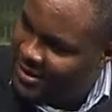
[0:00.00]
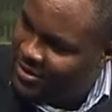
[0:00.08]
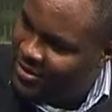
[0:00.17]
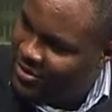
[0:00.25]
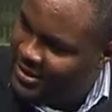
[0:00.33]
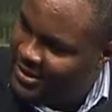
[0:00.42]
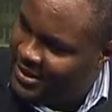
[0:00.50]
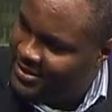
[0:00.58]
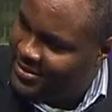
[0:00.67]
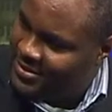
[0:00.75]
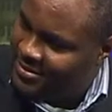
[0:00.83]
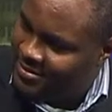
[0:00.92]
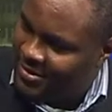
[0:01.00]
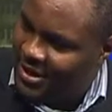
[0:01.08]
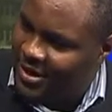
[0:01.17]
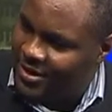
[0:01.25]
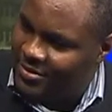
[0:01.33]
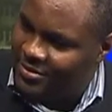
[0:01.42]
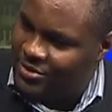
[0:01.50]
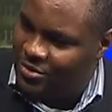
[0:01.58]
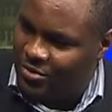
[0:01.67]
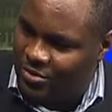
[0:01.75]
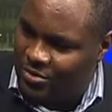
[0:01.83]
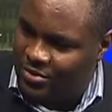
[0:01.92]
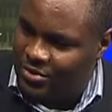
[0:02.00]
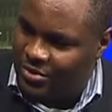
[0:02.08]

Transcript: the law intends to